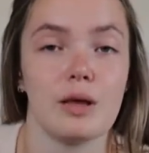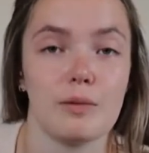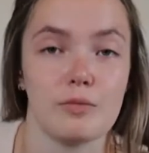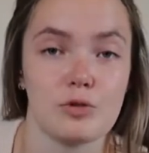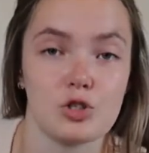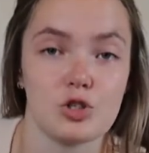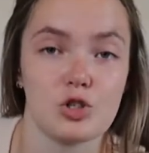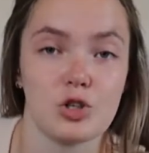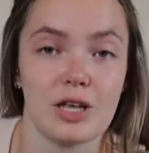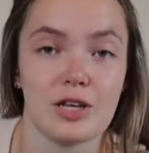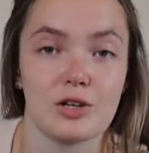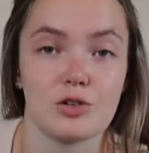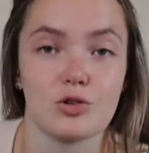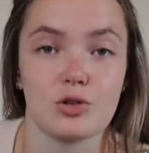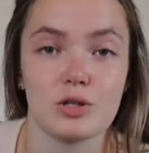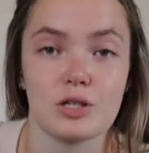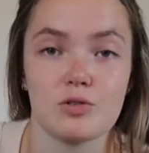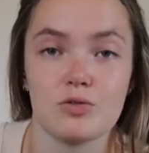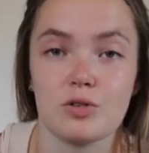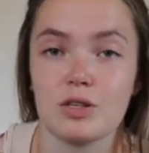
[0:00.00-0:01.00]
Let me just shut that
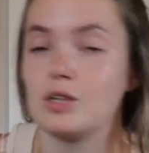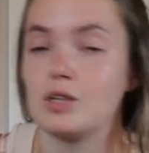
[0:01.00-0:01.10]
door because it's